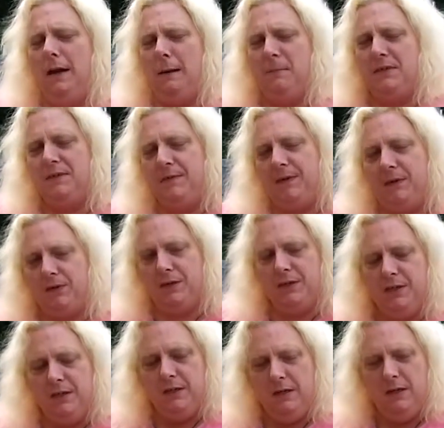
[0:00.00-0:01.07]

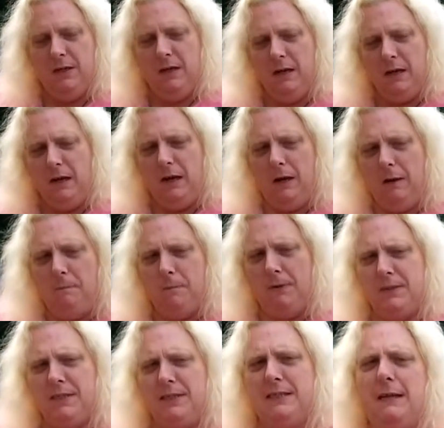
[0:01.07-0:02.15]
hemispheres.
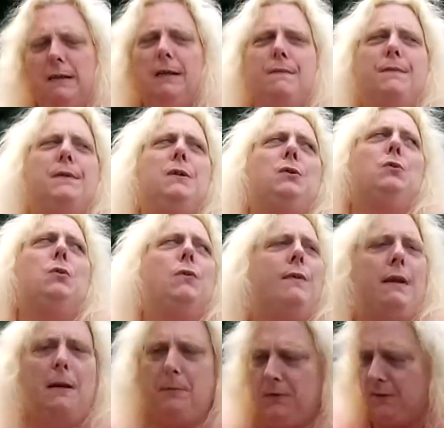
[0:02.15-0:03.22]
But since I live in the
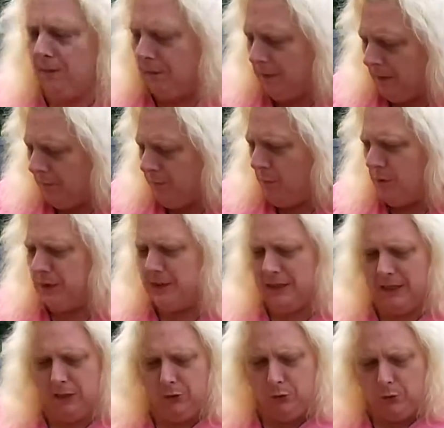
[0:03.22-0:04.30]
northern hemisphere, we're going to focus
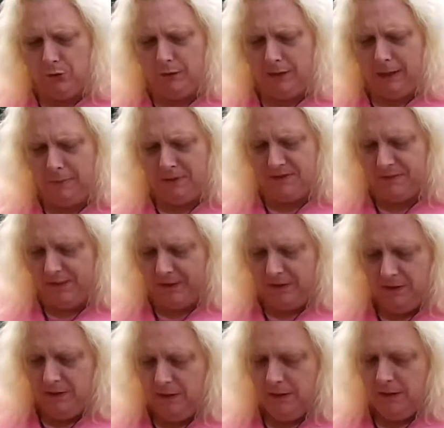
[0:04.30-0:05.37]
on the northern hemisphere.
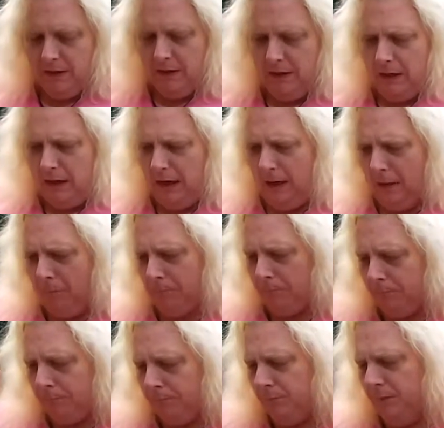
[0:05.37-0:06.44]
Um,
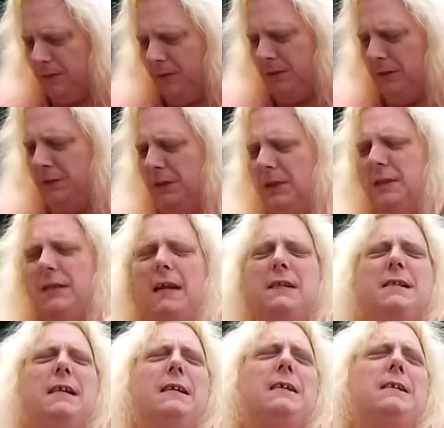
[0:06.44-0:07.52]
as I
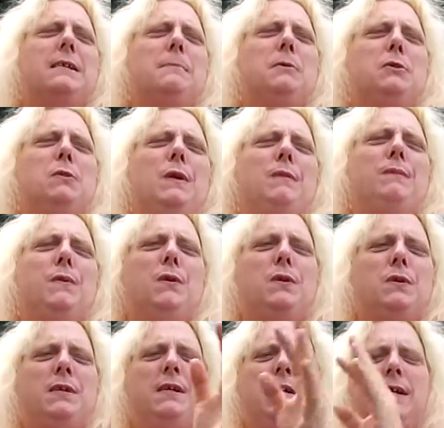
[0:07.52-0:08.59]
said, December
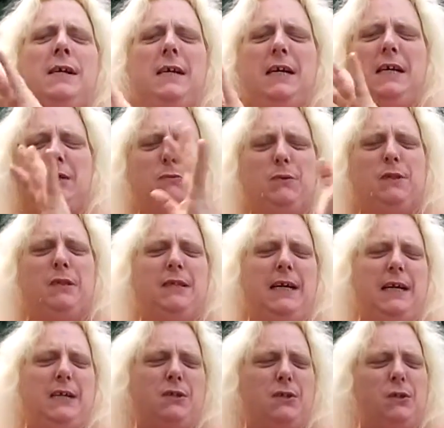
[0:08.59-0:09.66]
21st is when the
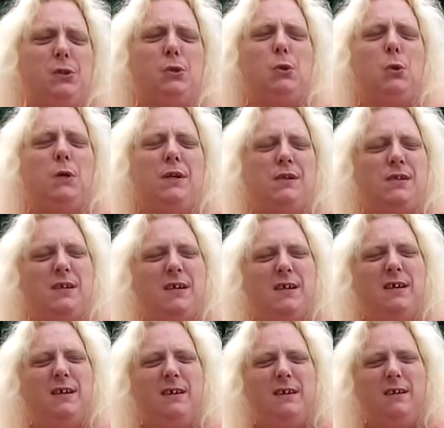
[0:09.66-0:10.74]
days are the shortest.
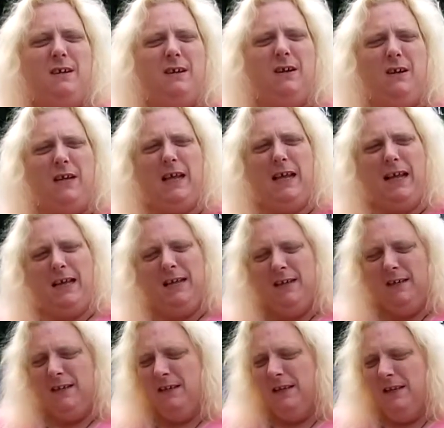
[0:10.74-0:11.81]
Okay,
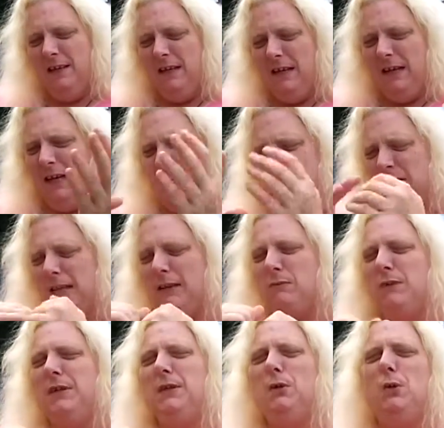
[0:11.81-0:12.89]
it's
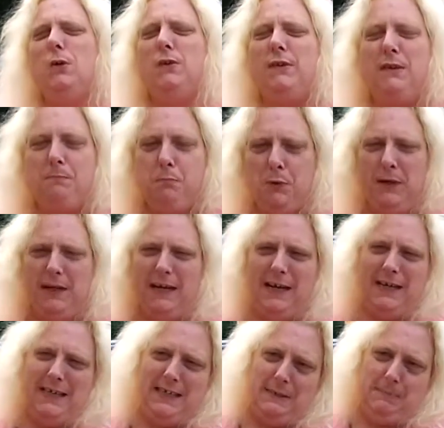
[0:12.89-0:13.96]
like when the Earth is putting
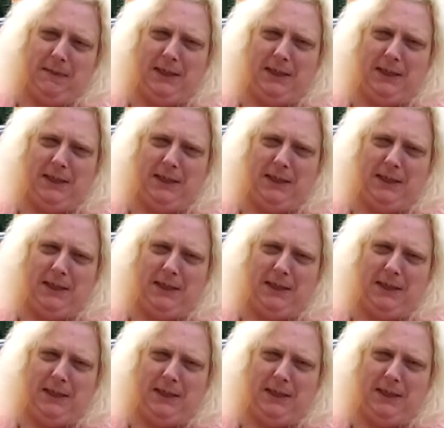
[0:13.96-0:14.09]
on its